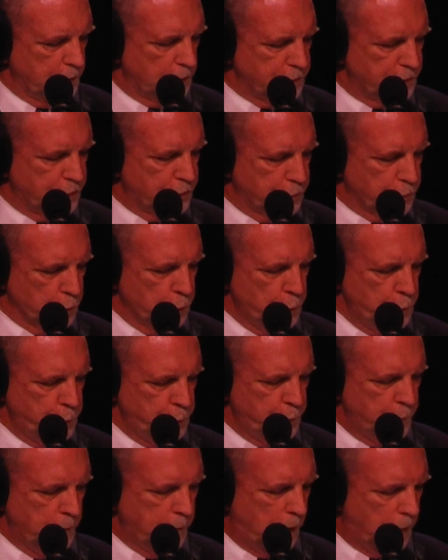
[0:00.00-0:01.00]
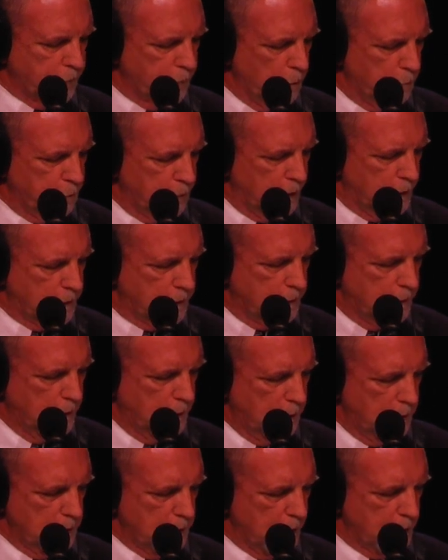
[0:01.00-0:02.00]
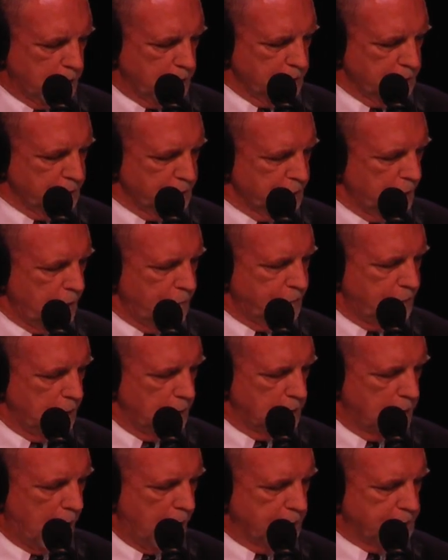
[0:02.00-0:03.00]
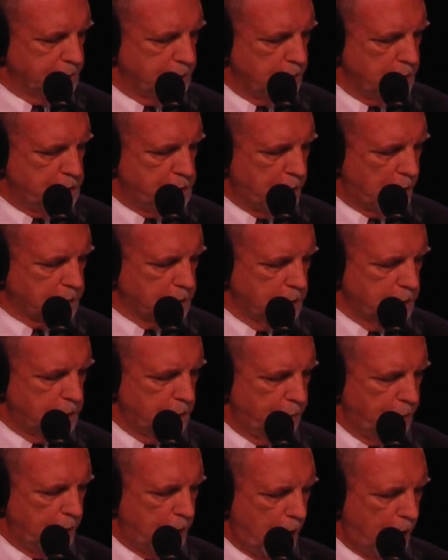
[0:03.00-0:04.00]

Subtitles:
are strewn about the plate like safety glass ejected in the